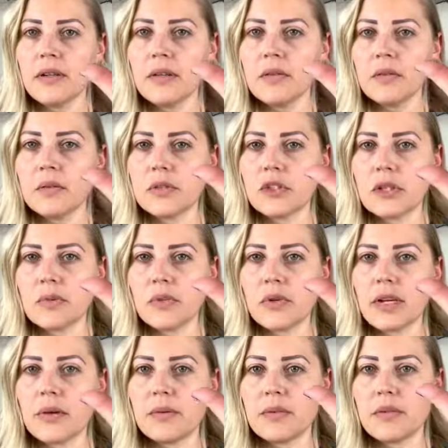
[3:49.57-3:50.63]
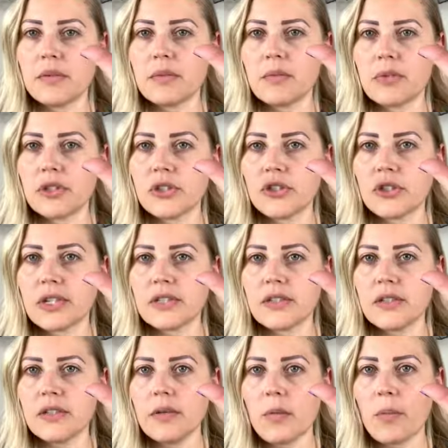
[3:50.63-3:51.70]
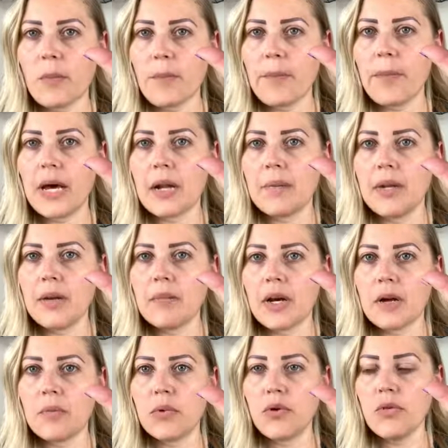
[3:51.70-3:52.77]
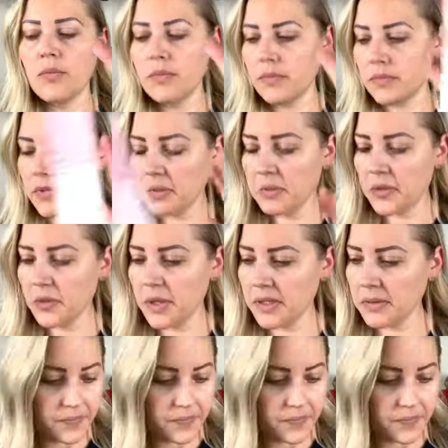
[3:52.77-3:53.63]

which I'm okay with, or a moisturizer. Bada bing, bada boom. Number 1.